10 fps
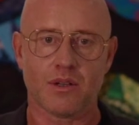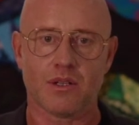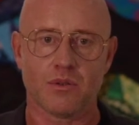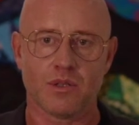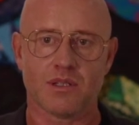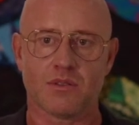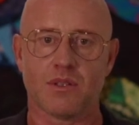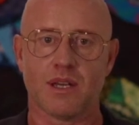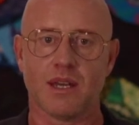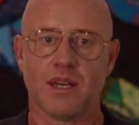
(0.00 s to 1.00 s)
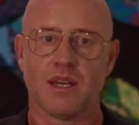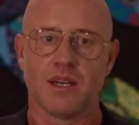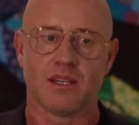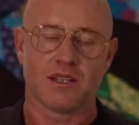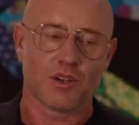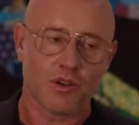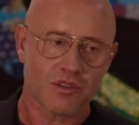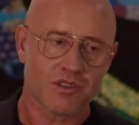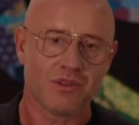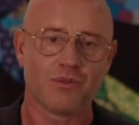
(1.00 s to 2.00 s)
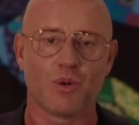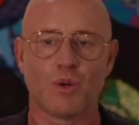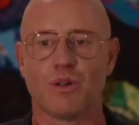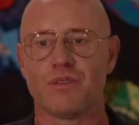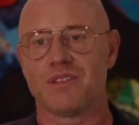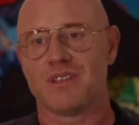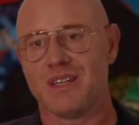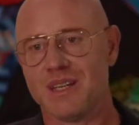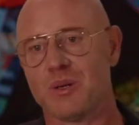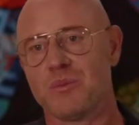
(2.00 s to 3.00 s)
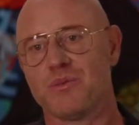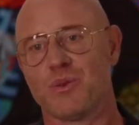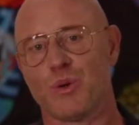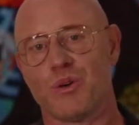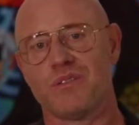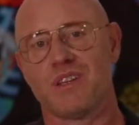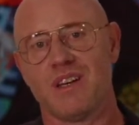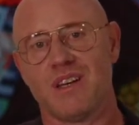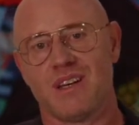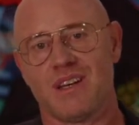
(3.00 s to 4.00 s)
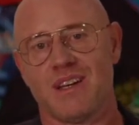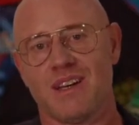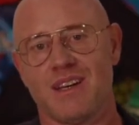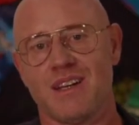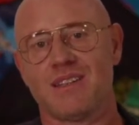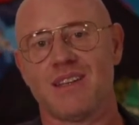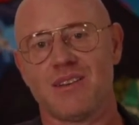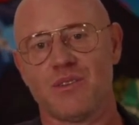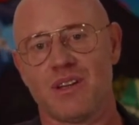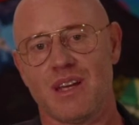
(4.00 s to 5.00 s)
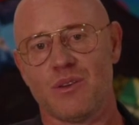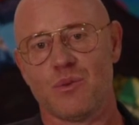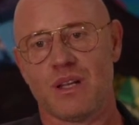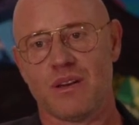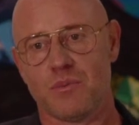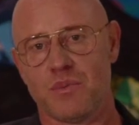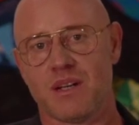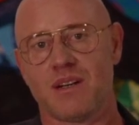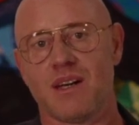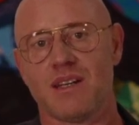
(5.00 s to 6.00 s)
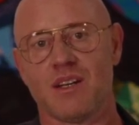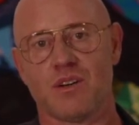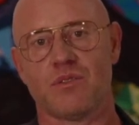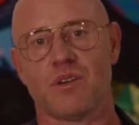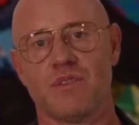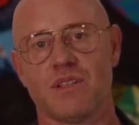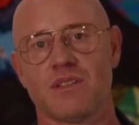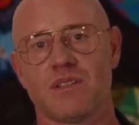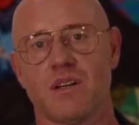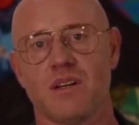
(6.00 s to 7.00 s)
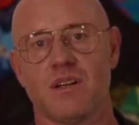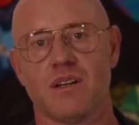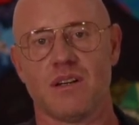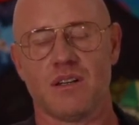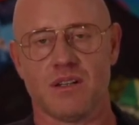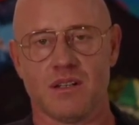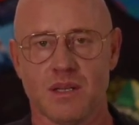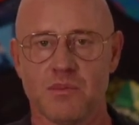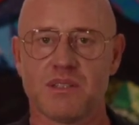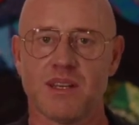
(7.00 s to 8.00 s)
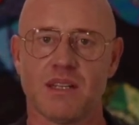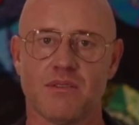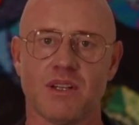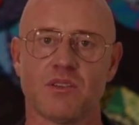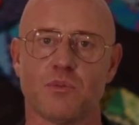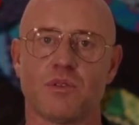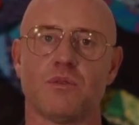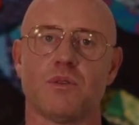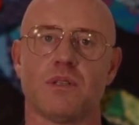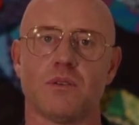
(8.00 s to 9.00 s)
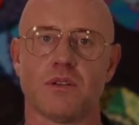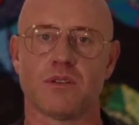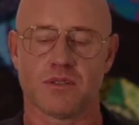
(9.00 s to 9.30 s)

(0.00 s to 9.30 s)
are they doing this today, cost involved, income involved, and at the end of the day you will have a better idea of this is an imitative venture opportunity or not.